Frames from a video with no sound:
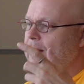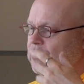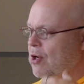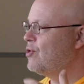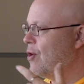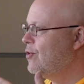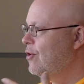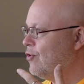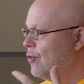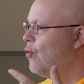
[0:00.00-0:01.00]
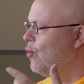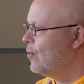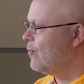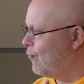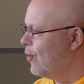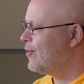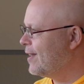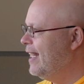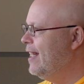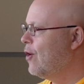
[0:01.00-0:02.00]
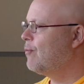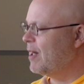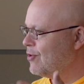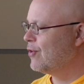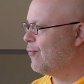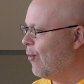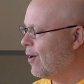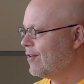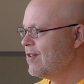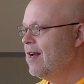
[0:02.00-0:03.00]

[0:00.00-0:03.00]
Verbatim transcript: So, so the, the Google Flutter keynote by Todd Volkert,